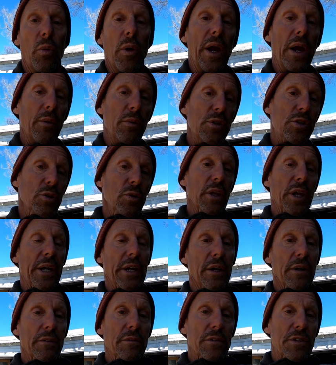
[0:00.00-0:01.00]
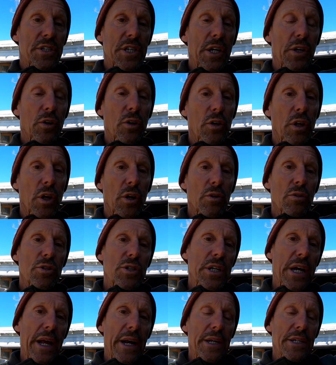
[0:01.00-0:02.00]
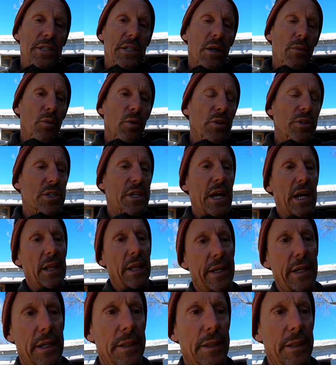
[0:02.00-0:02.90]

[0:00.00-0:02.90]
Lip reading: way. It would do like a single close, not a double. It's got like